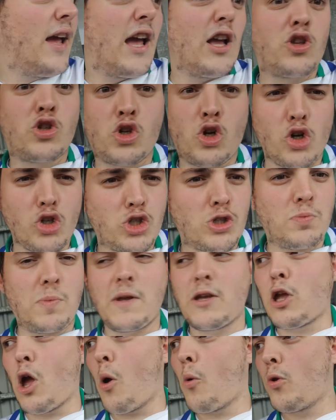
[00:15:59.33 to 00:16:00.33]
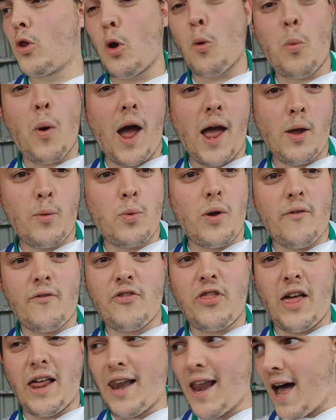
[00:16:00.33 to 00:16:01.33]
It's good to be going away with
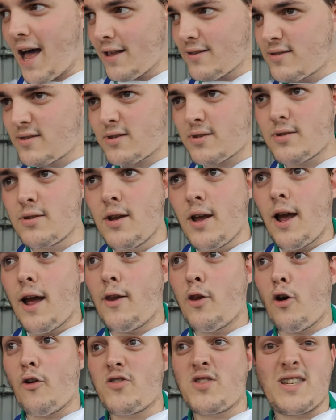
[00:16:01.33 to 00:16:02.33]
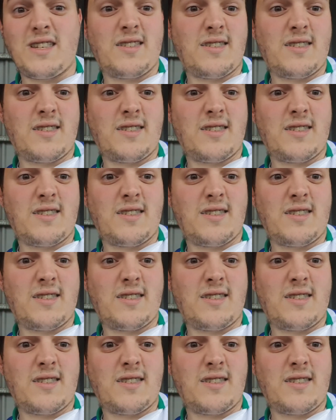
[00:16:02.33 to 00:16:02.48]
the lads and obviously